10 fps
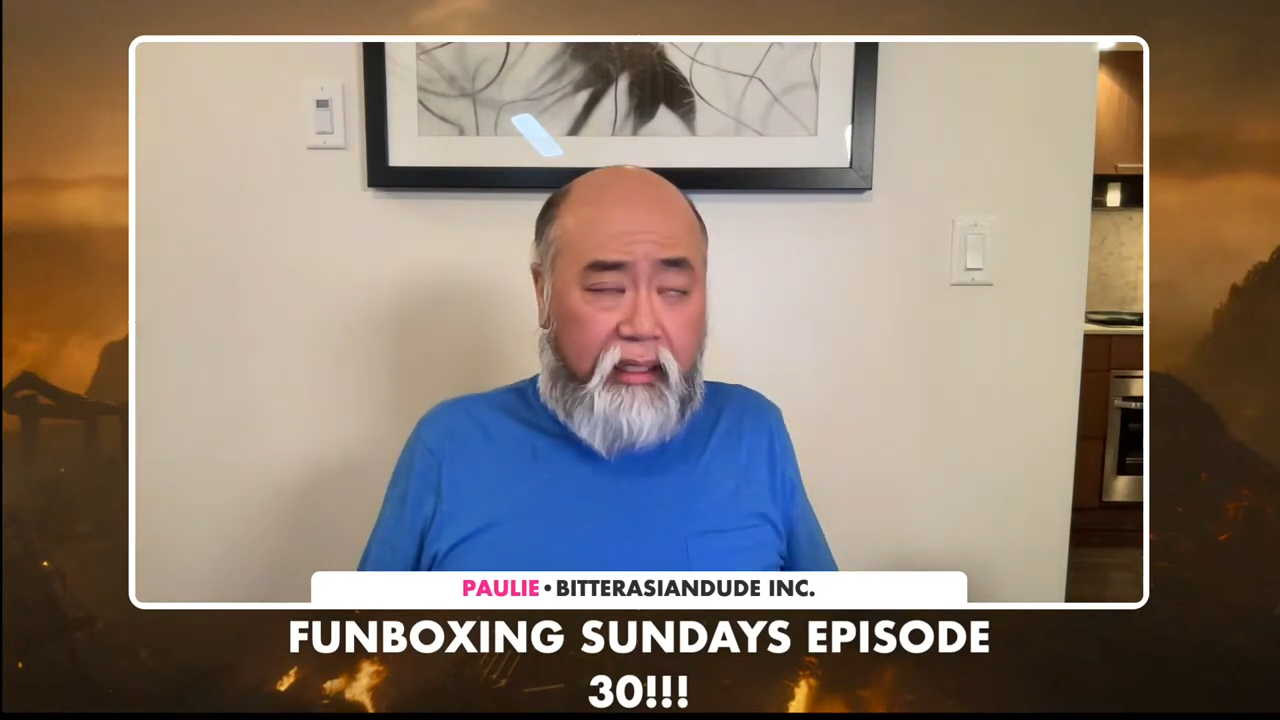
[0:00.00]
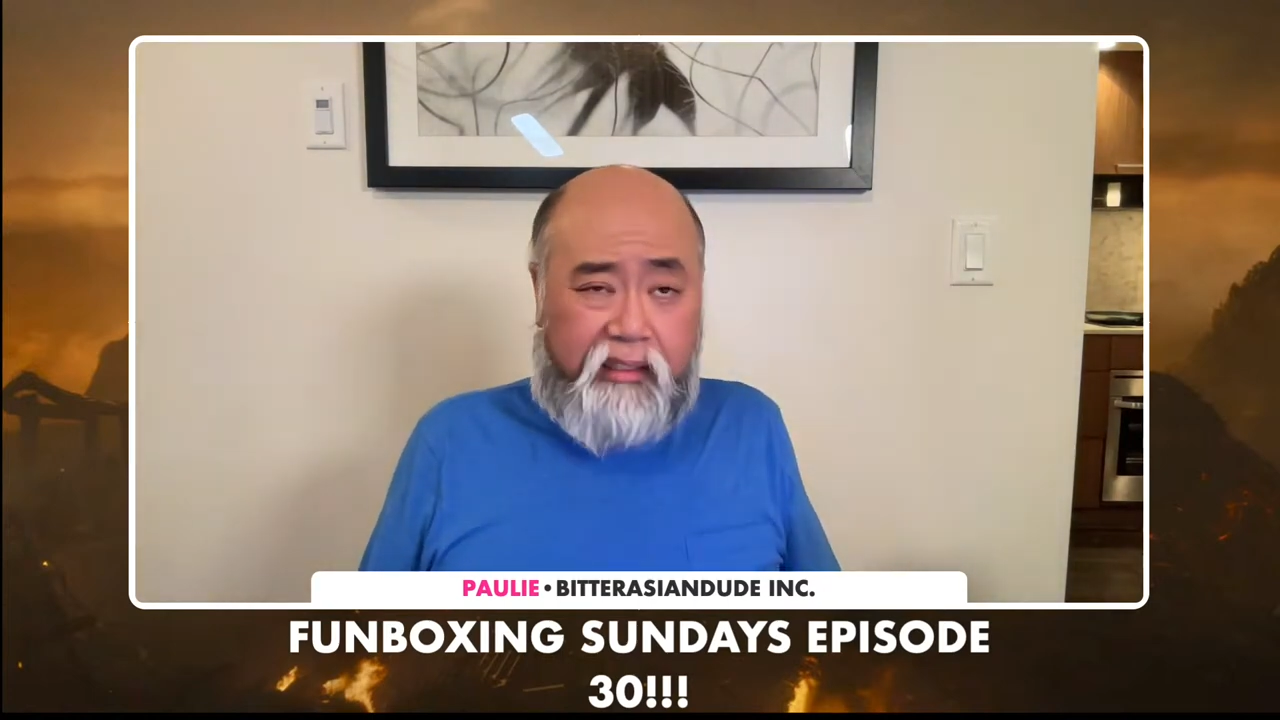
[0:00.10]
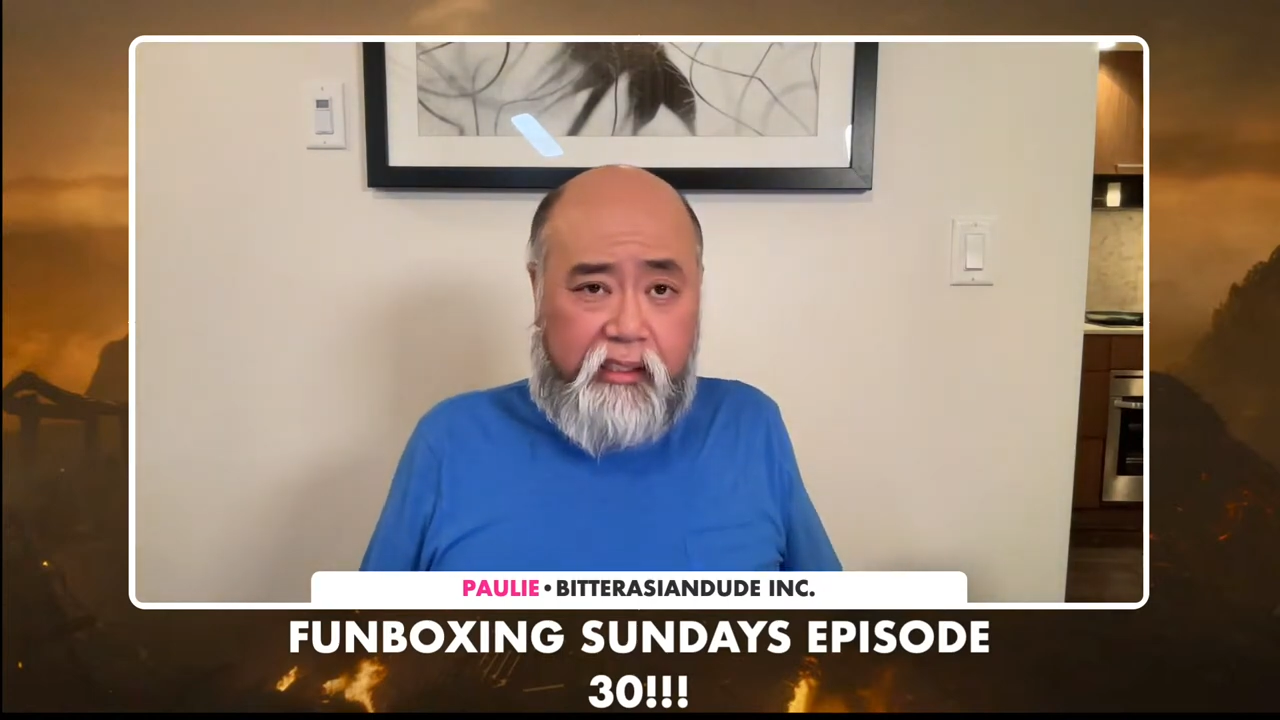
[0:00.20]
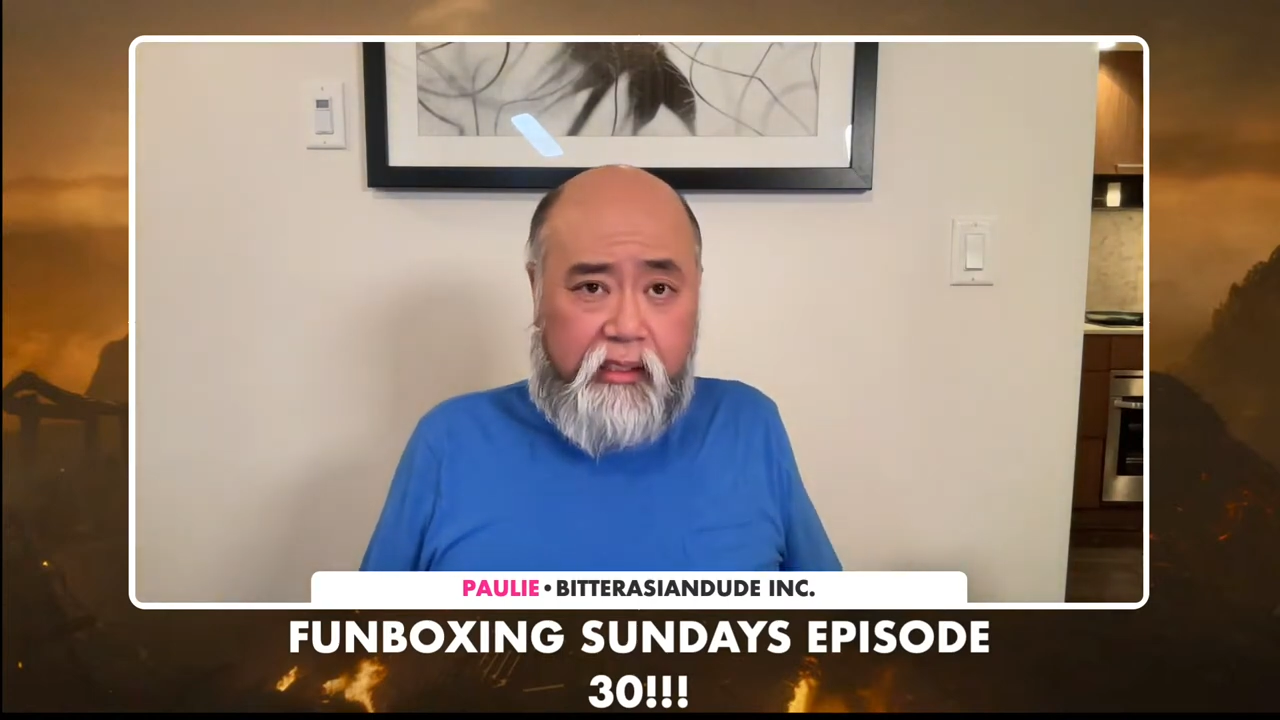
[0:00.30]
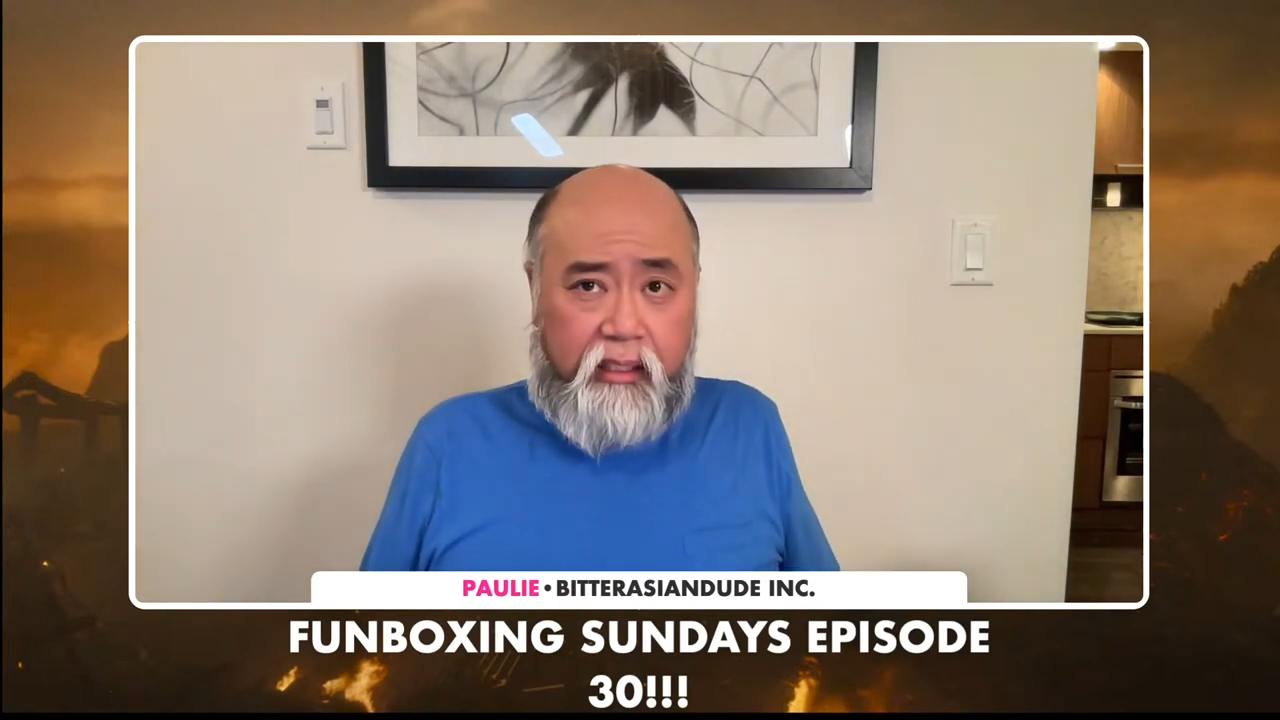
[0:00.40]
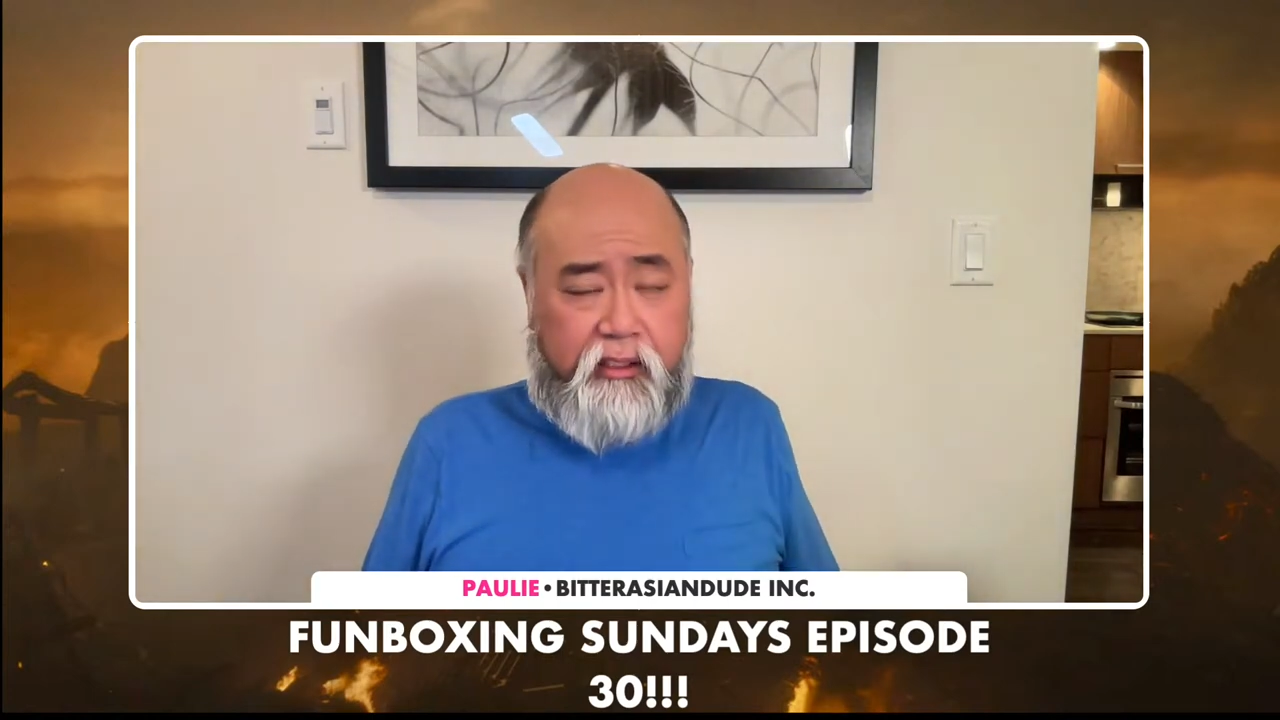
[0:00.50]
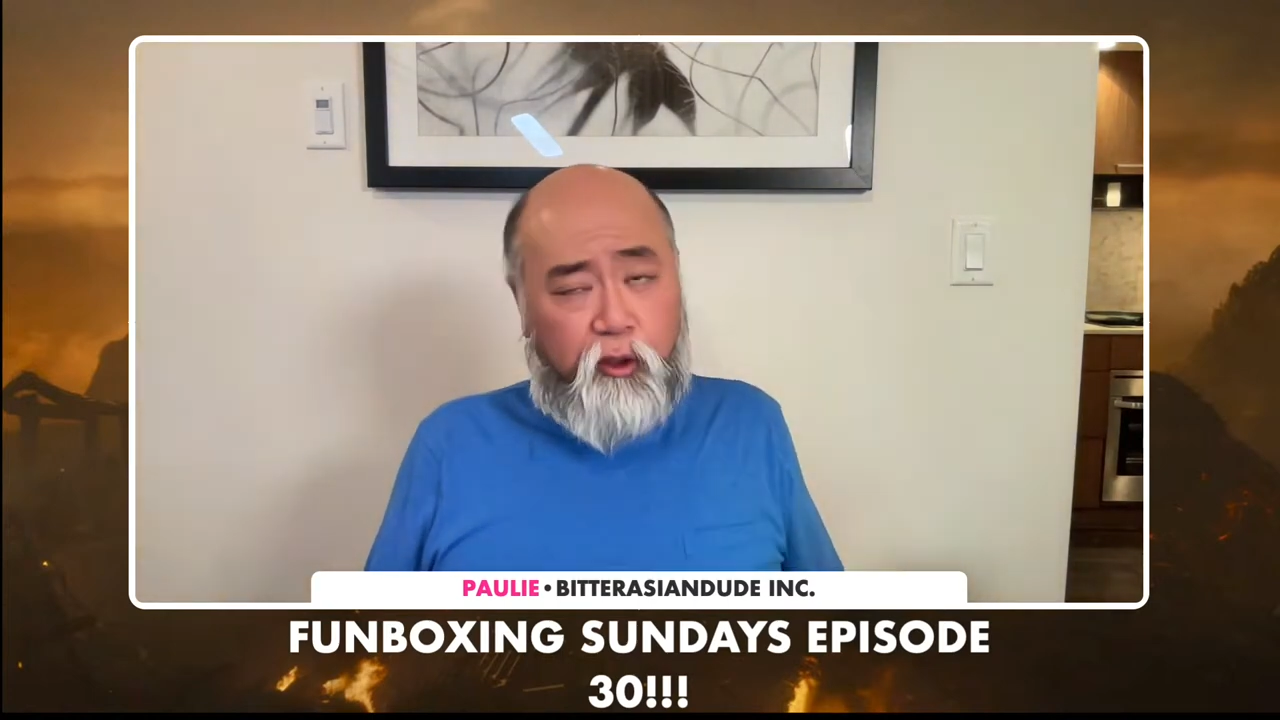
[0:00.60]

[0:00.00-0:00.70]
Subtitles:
that's a